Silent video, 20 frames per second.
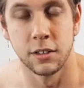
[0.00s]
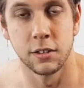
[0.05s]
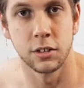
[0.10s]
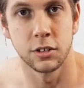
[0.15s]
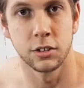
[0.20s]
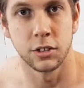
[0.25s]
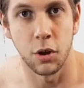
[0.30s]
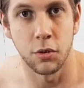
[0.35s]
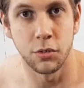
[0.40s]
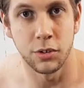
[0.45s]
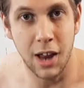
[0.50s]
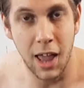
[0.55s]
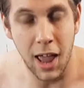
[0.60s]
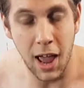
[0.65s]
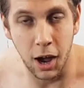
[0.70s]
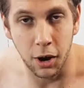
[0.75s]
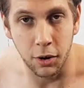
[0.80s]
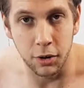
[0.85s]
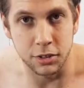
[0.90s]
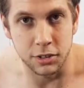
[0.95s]
So
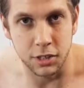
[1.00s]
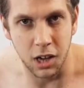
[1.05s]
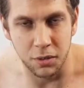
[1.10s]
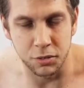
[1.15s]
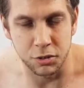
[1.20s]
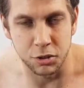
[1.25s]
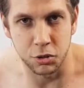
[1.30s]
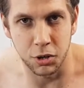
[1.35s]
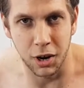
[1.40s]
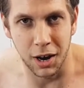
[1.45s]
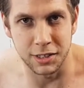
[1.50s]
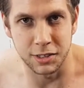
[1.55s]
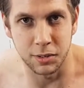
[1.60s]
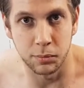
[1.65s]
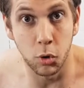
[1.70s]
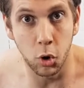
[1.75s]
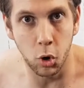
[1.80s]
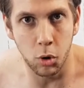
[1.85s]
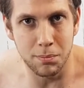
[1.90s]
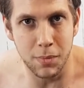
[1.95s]
now it's time to create some
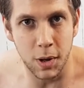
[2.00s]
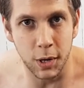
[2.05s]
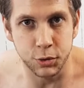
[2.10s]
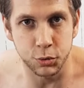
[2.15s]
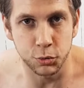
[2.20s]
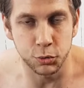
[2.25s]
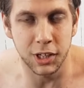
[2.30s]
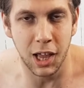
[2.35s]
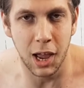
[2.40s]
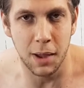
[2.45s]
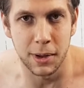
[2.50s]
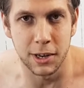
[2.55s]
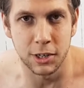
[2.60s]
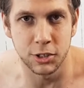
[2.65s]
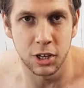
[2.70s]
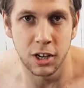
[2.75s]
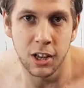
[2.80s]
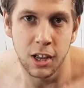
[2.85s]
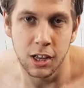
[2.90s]
more muscle damage,